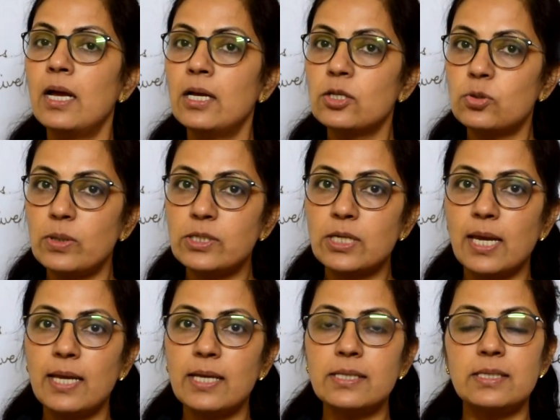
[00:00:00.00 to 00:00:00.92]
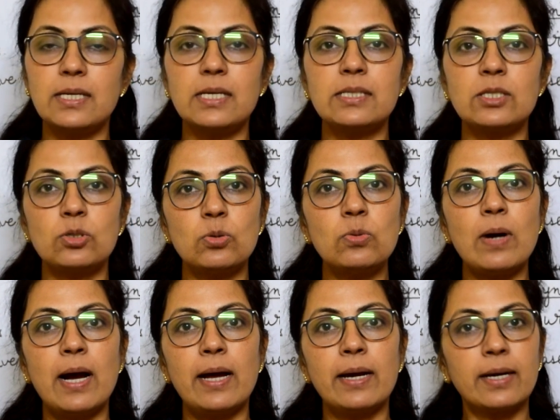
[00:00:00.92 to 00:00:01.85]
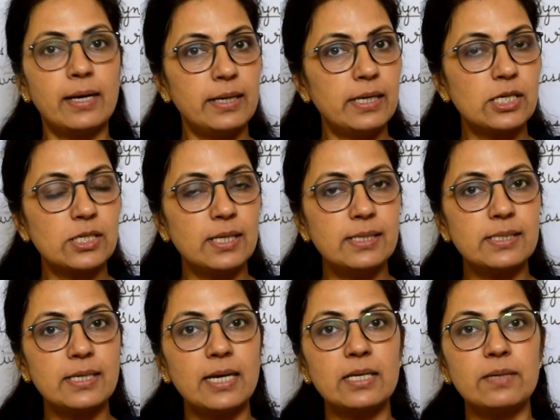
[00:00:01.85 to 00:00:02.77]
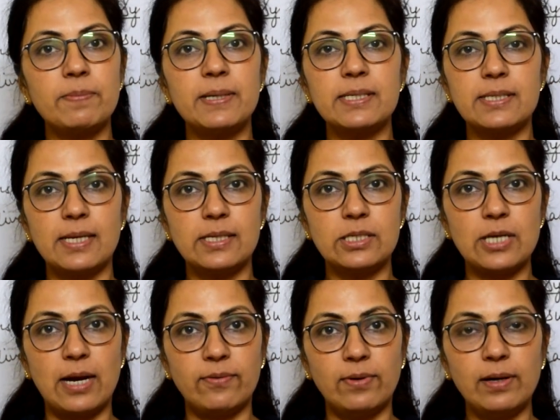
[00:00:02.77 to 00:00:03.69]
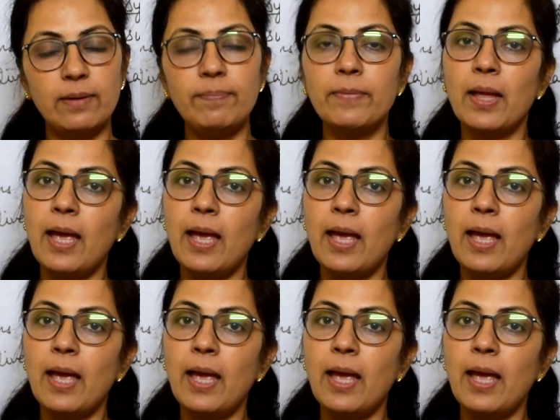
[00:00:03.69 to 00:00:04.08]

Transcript: switch case, these two are conditional statements in Java.